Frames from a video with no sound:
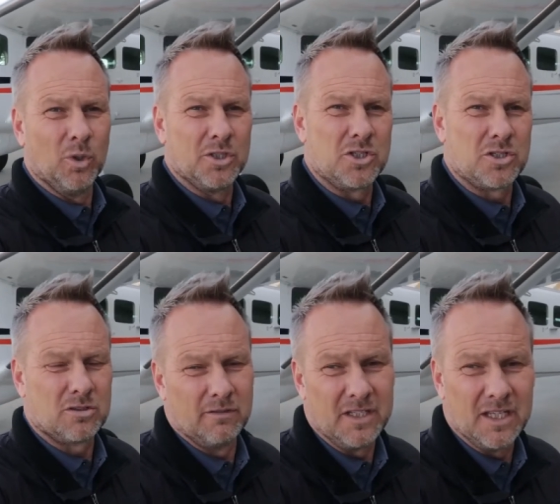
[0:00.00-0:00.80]

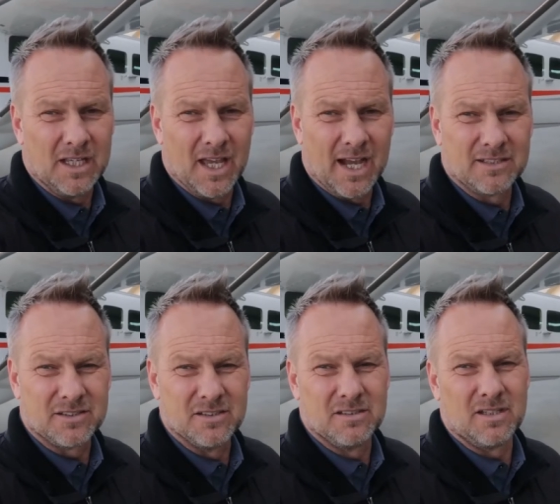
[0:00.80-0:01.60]
which the
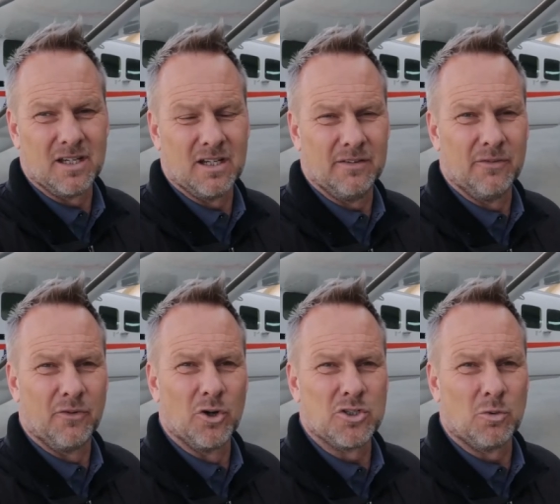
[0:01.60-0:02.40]
EX is uh, the
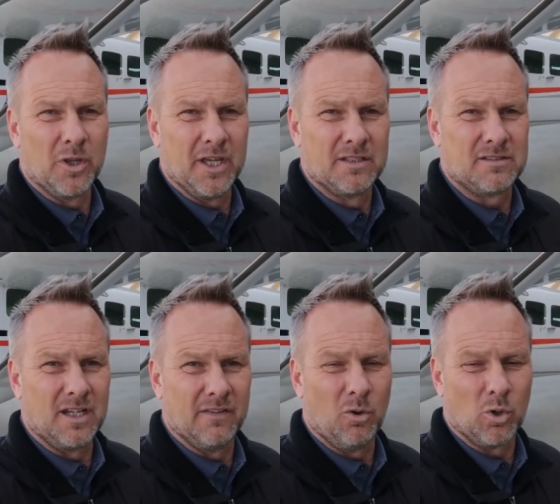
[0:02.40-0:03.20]
version where they
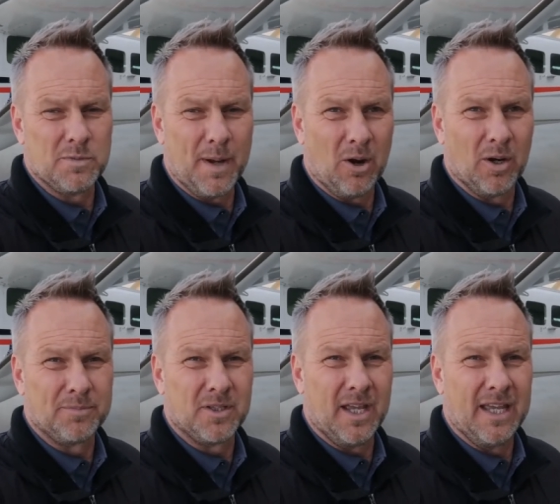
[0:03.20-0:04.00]
extended the horsepower
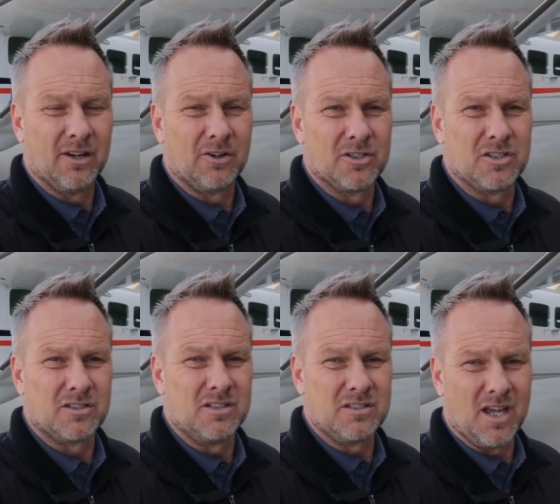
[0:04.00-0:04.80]
up to
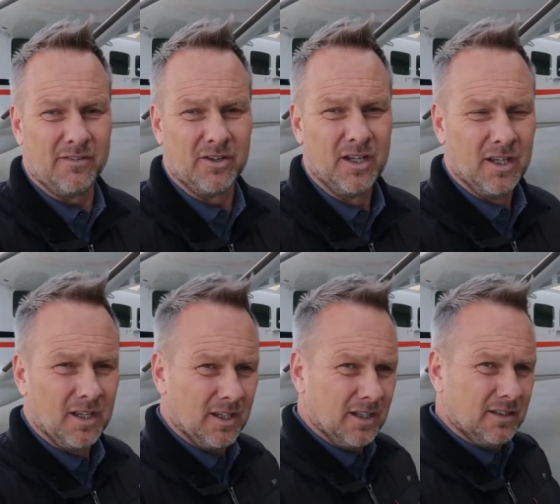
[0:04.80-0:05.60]
867.
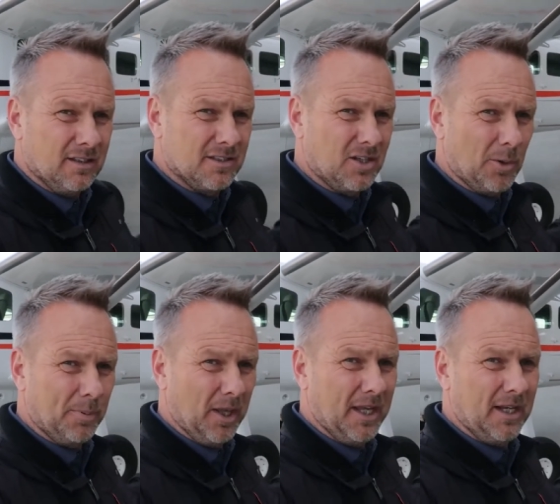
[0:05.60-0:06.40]
This
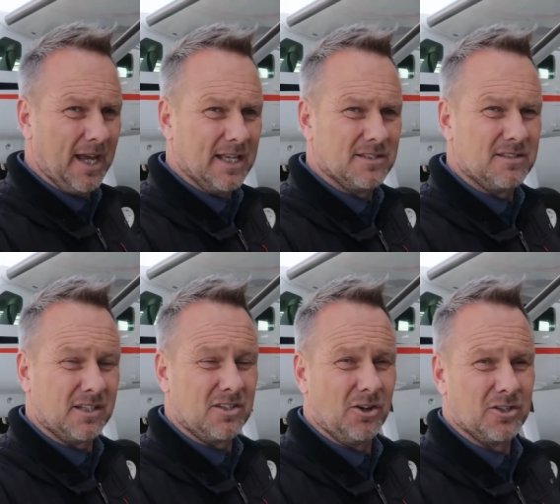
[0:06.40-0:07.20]
airplane has
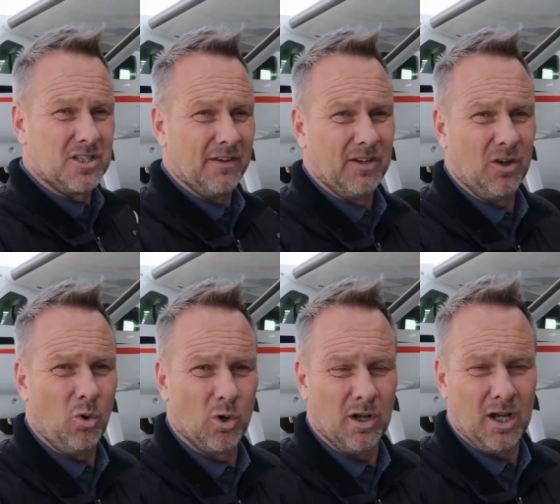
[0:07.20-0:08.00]
675
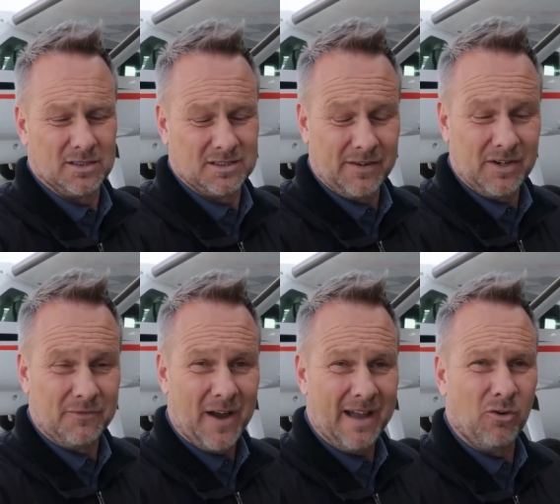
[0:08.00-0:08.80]

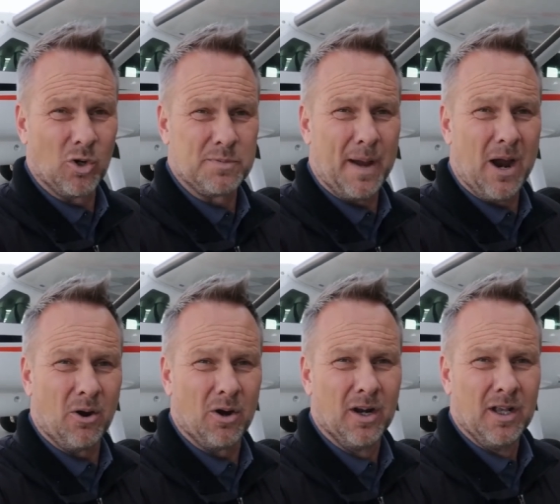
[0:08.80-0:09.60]
uh, horsepower